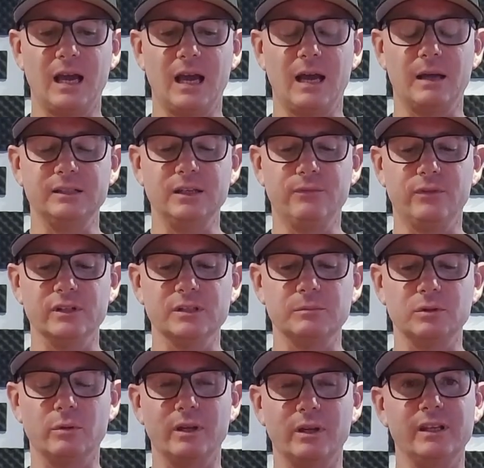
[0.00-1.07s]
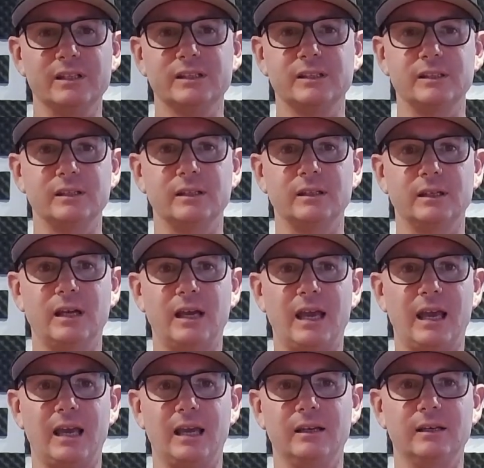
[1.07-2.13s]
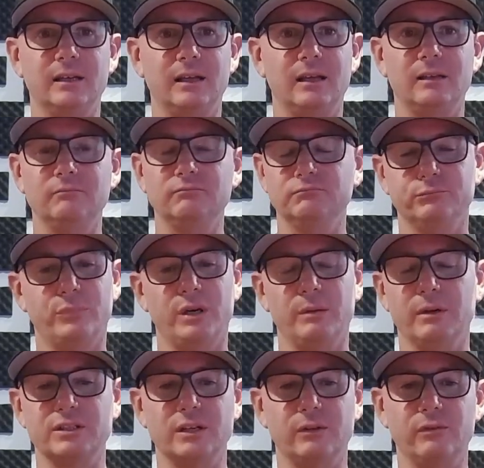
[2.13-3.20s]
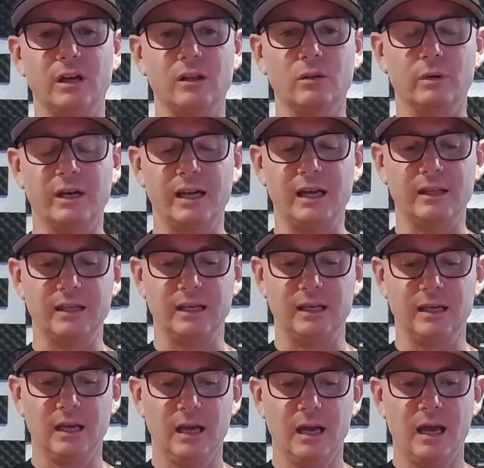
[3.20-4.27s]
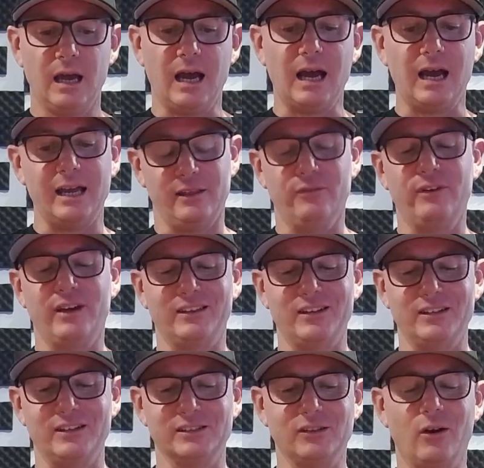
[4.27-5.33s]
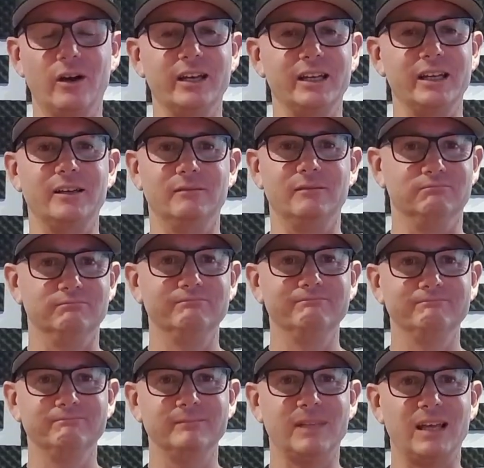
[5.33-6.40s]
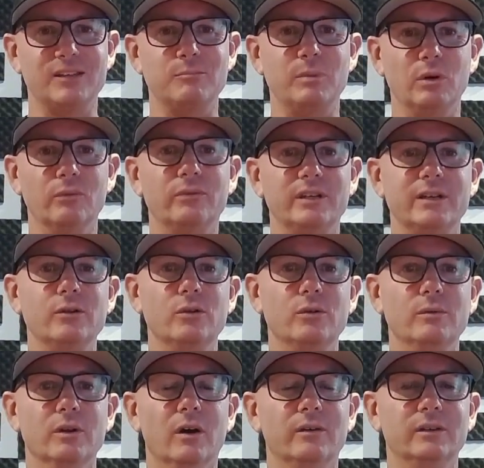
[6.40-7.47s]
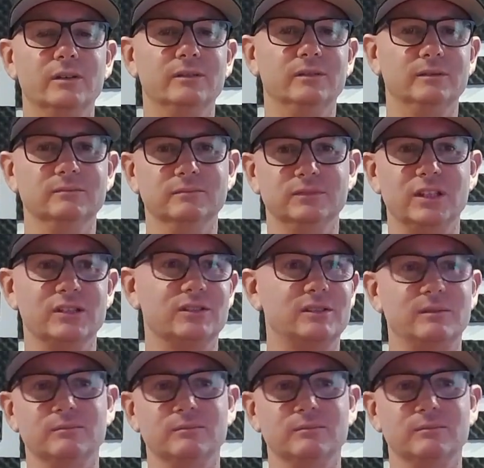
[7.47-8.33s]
difference between this and pretty much every other one out there, and the fact that it's tiny and it's built for you, not just